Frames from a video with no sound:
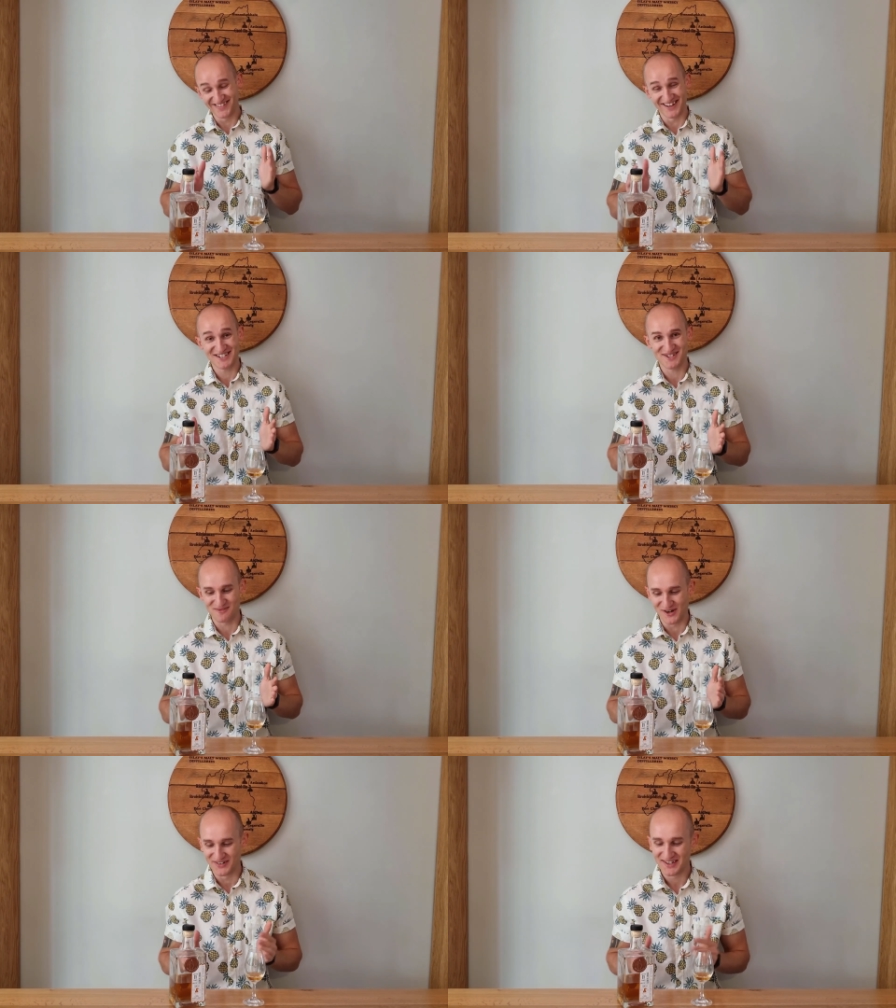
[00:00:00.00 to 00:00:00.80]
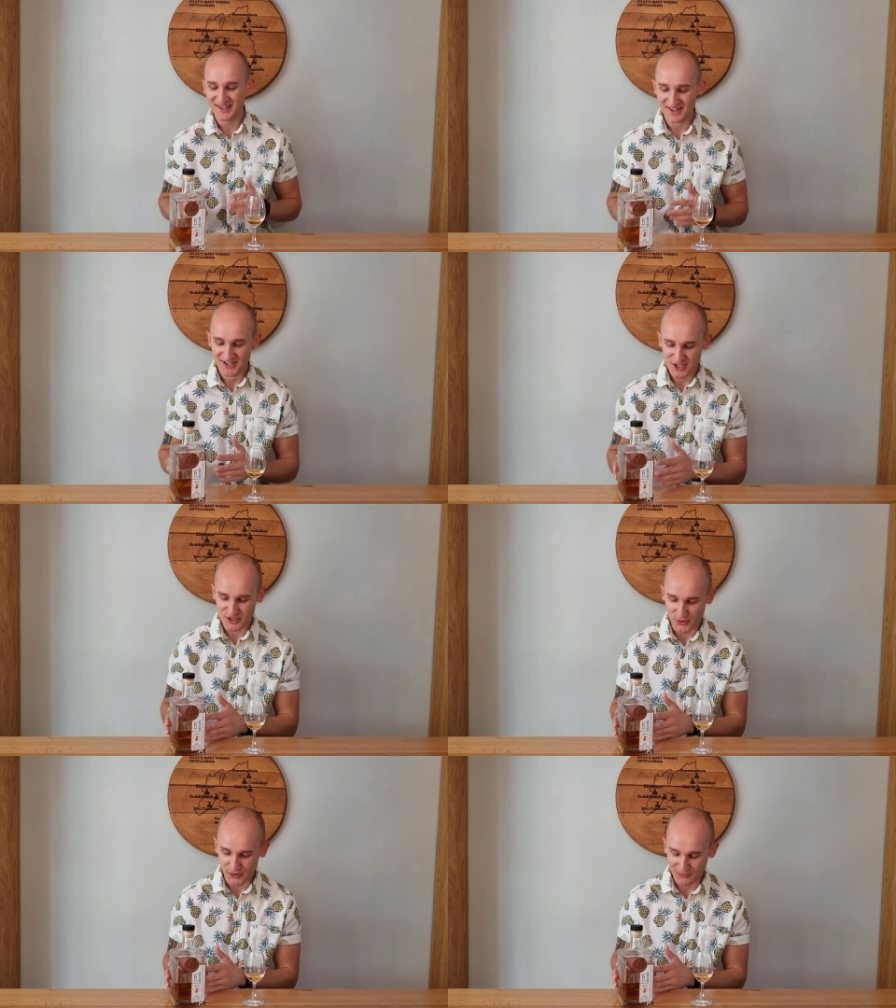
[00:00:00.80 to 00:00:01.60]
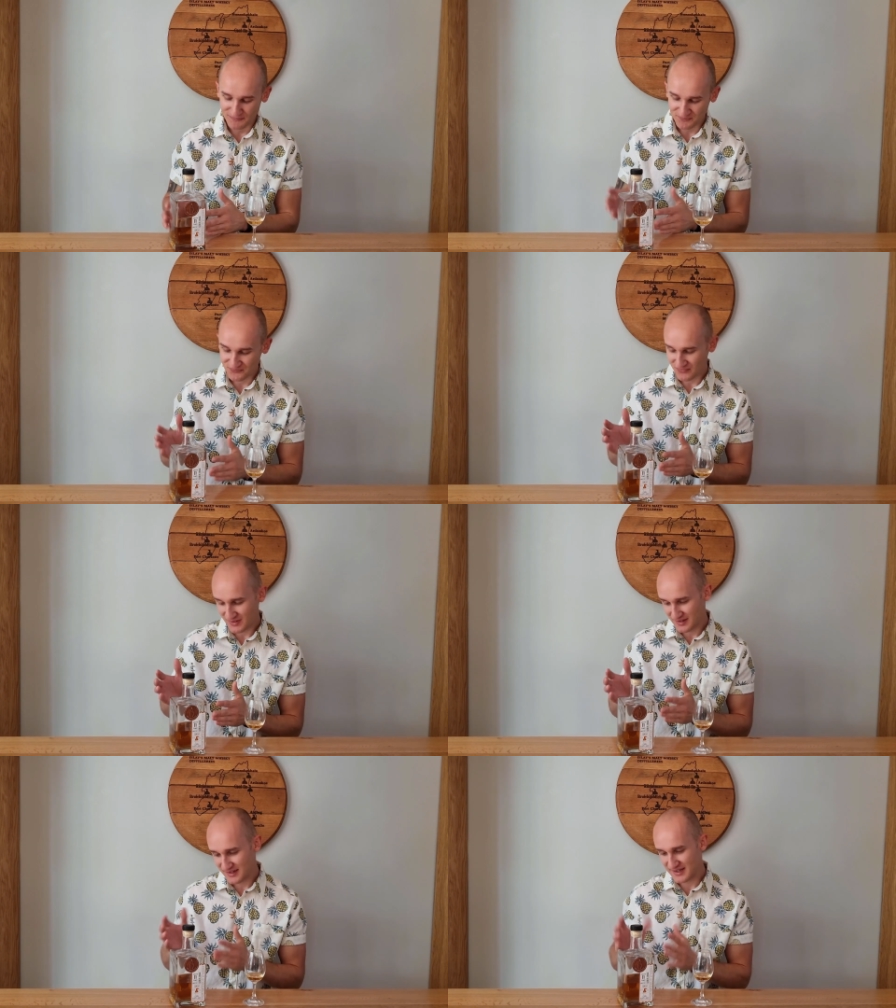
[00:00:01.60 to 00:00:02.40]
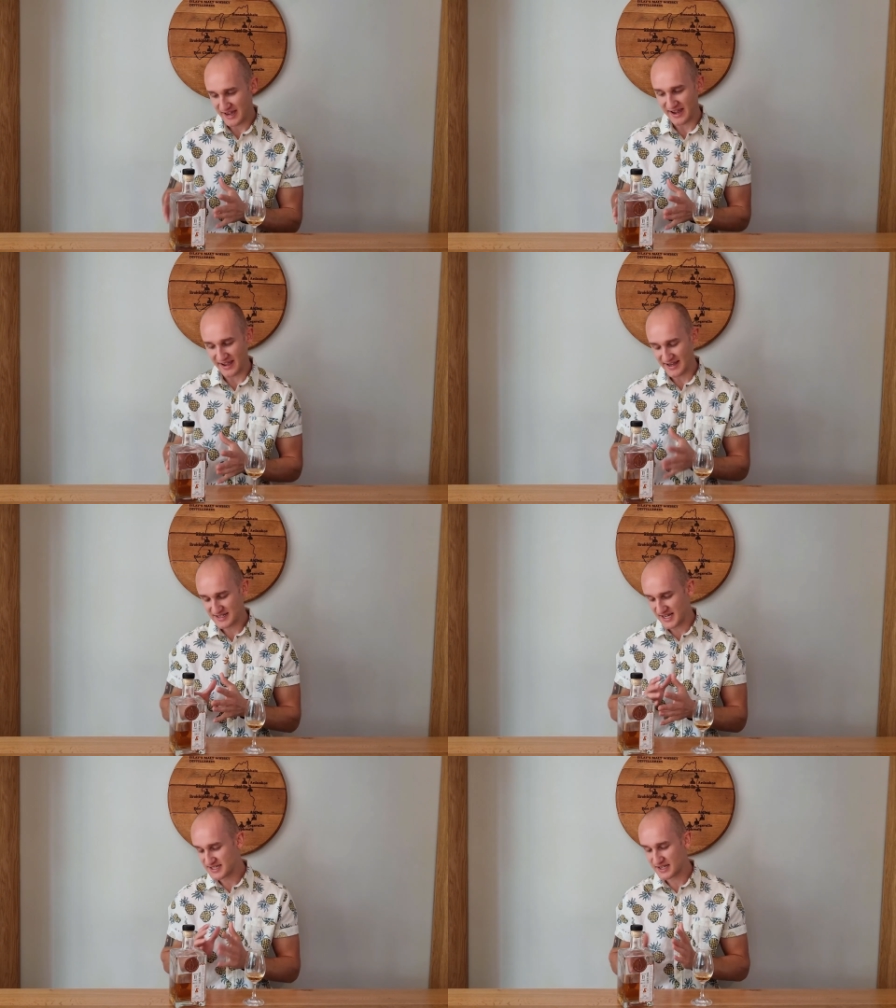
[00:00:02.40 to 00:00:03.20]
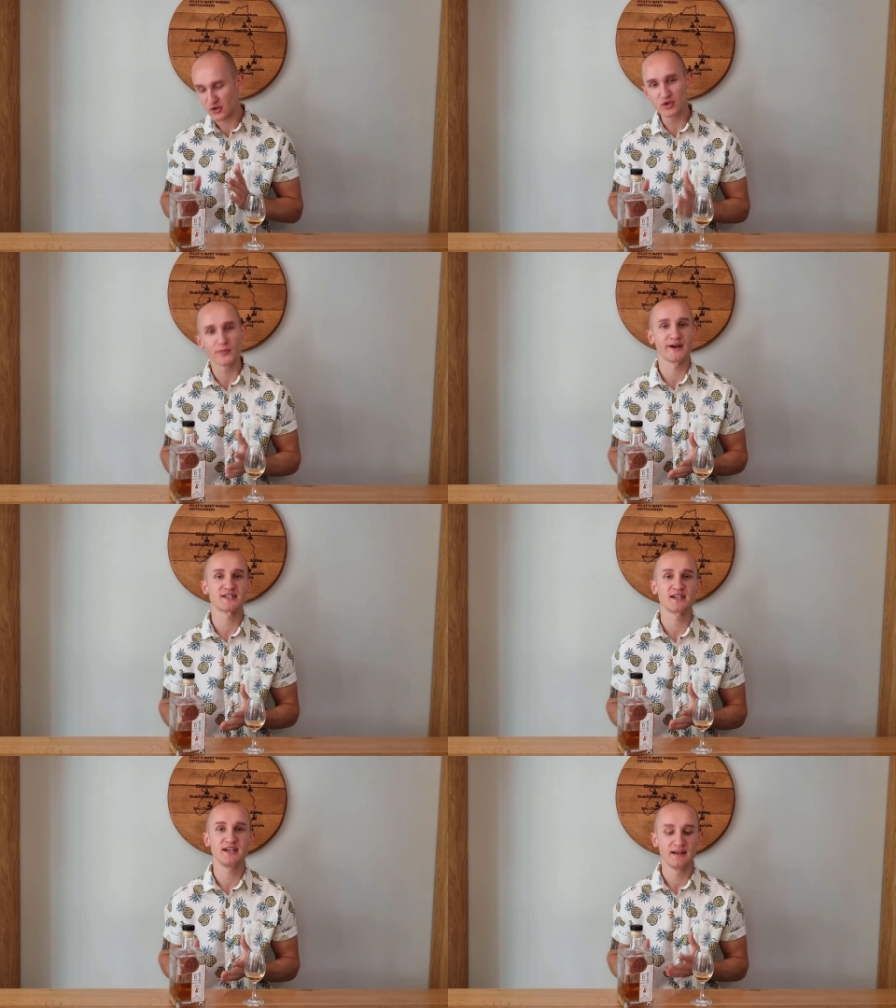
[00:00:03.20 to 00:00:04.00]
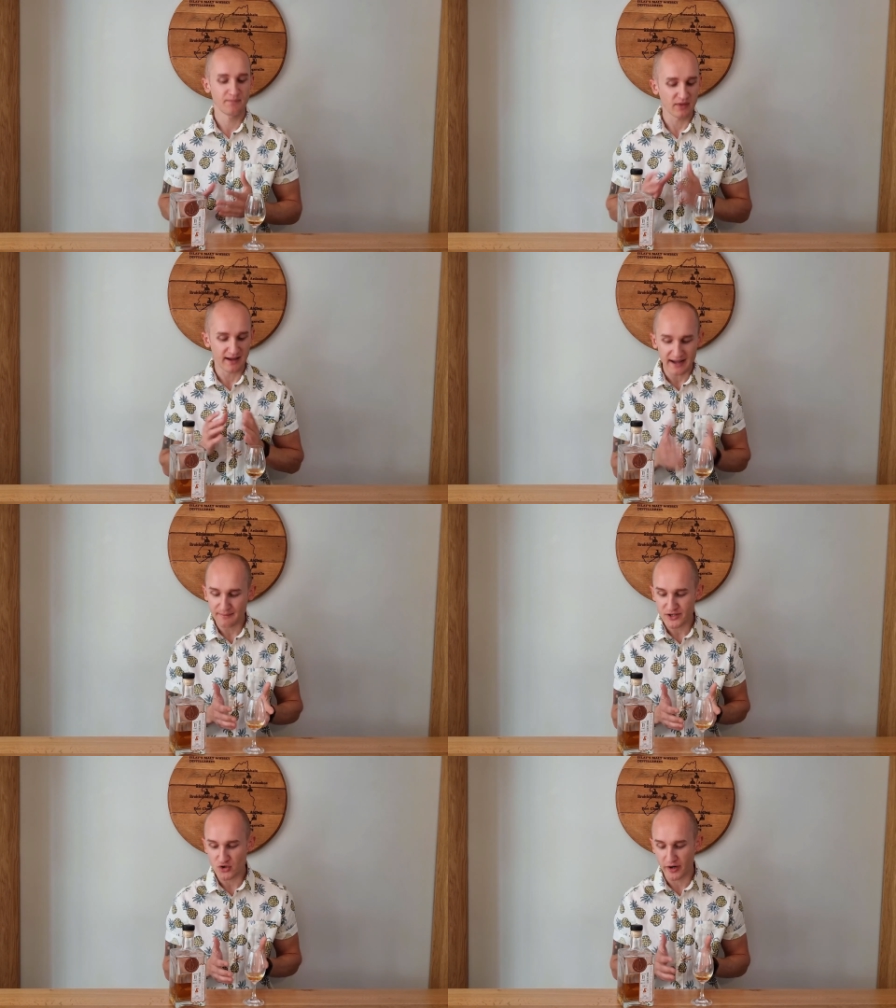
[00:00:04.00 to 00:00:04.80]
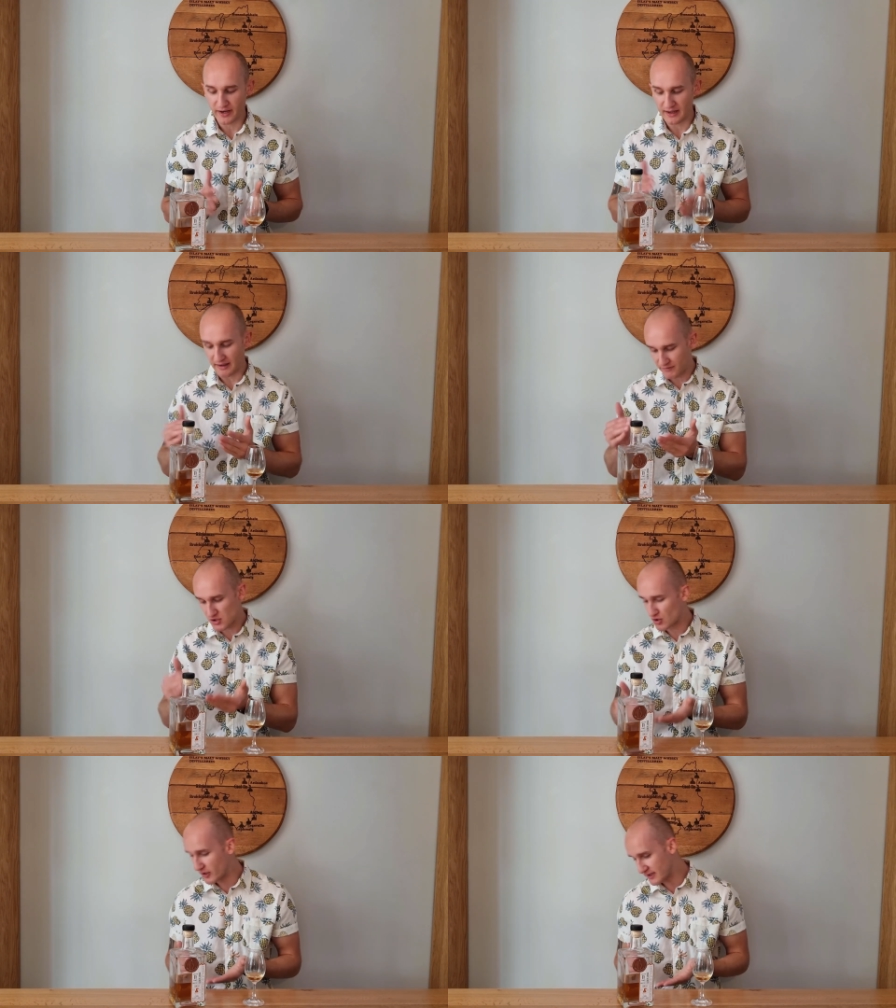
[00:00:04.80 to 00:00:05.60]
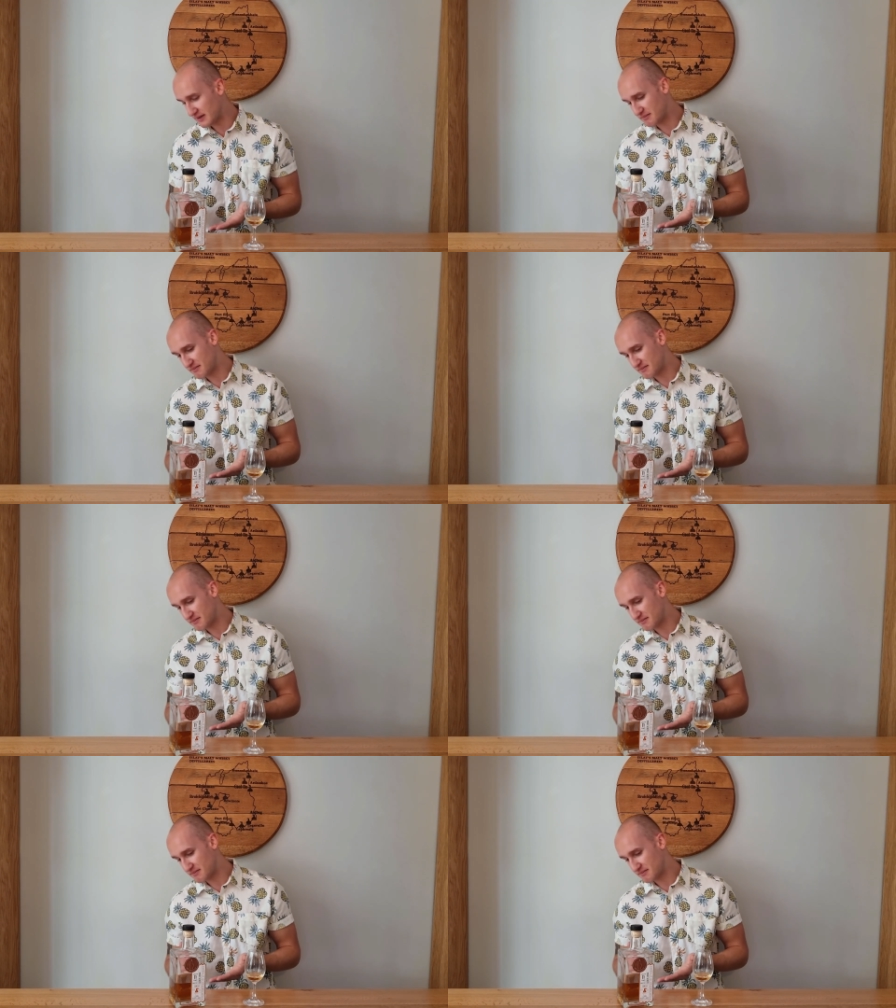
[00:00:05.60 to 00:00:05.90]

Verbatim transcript: That's the word. So yeah, it's a good whiskey. I'm enjoying it. I've enjoyed it.